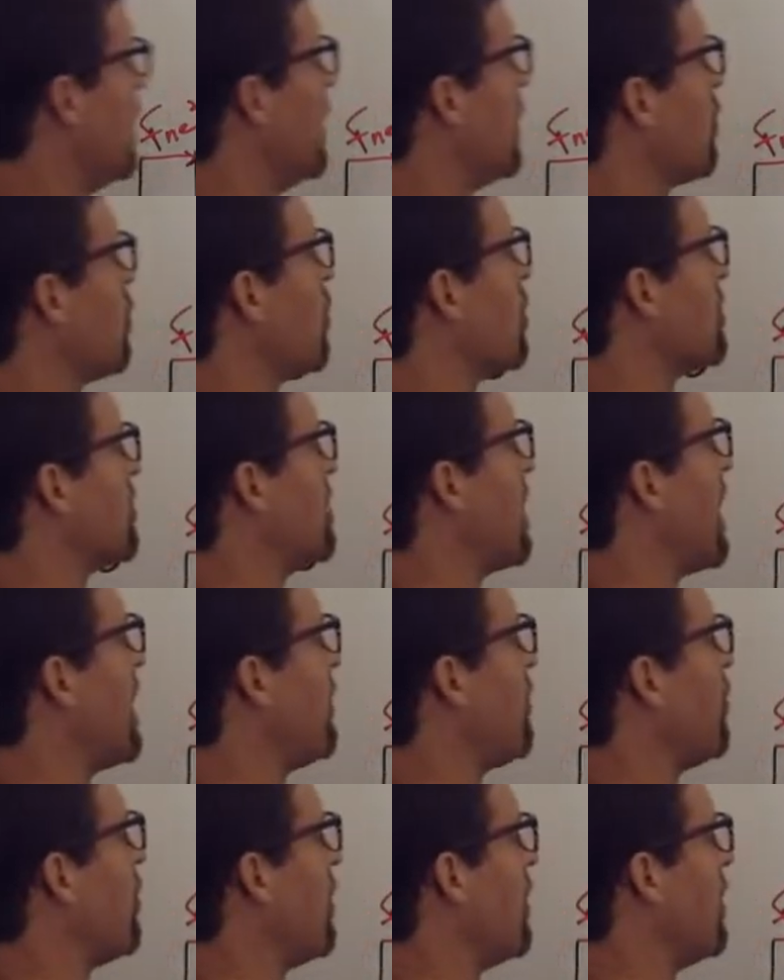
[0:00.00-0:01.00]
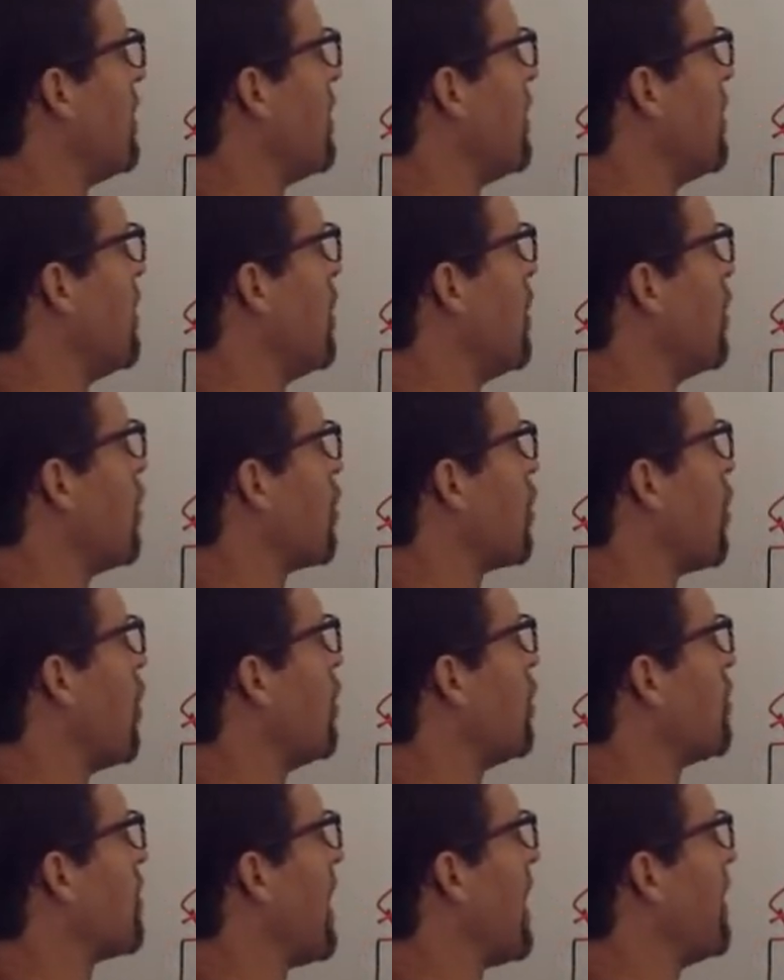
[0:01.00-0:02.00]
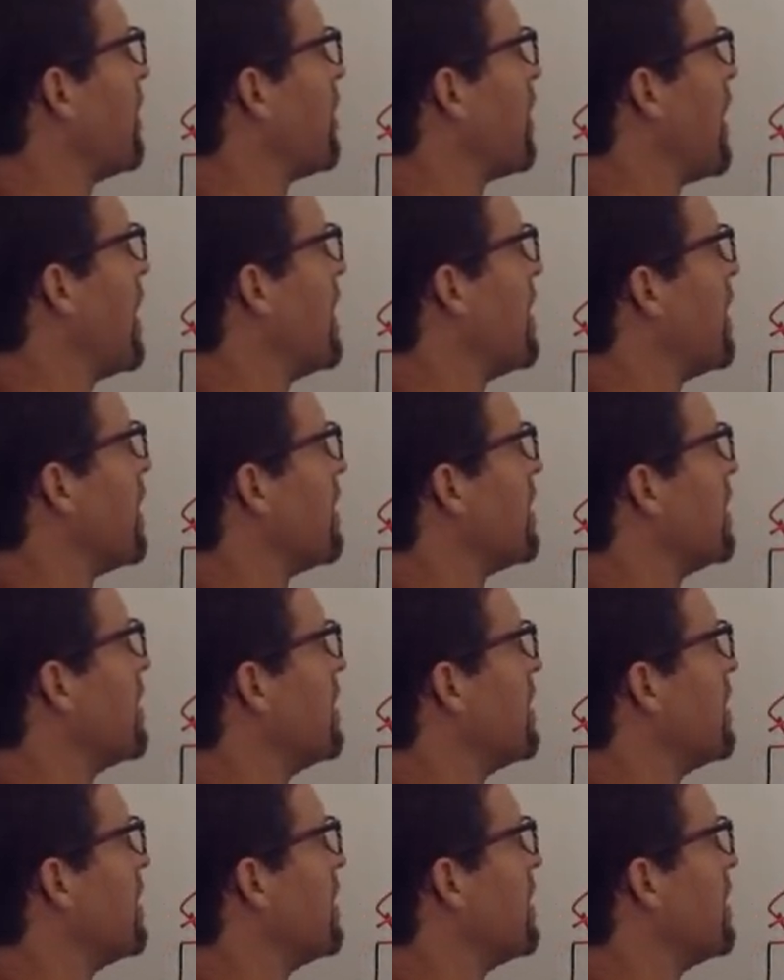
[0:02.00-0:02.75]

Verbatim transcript: equal tension cosine theta.